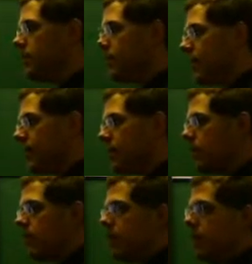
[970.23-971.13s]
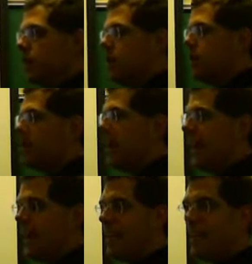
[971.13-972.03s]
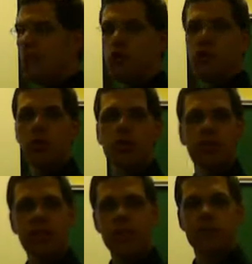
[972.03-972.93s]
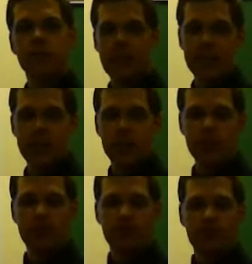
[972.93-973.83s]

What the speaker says: length, age, things of that nature.